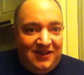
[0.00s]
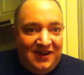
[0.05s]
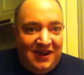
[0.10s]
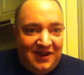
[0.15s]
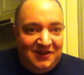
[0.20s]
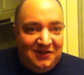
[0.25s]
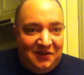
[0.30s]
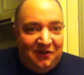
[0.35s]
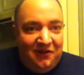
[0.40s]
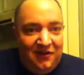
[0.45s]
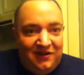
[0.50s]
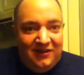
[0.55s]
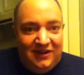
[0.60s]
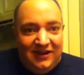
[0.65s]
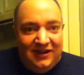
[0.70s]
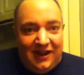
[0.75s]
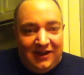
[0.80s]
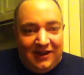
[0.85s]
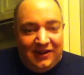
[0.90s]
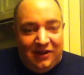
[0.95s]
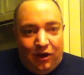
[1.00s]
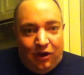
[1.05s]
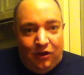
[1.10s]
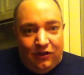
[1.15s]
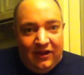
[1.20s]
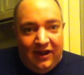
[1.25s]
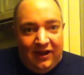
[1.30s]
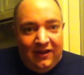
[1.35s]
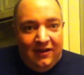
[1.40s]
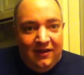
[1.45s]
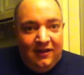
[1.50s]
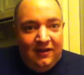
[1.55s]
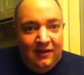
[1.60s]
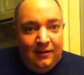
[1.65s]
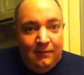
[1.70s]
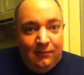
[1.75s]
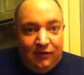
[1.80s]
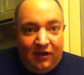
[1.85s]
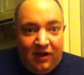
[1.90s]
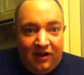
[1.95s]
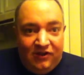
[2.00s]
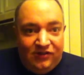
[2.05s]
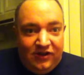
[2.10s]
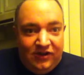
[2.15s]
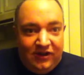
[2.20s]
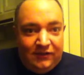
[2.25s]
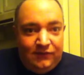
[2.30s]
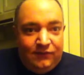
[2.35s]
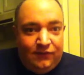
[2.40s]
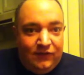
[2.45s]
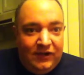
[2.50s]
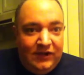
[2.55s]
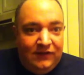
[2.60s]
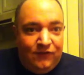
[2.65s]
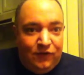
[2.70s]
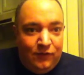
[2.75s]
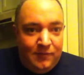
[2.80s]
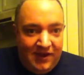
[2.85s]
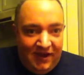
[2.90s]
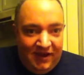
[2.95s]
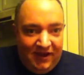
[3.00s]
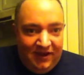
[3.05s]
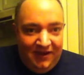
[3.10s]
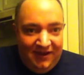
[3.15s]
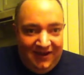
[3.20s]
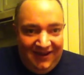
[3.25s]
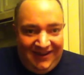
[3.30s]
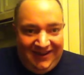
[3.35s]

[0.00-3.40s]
and currently I call that Project Free for me.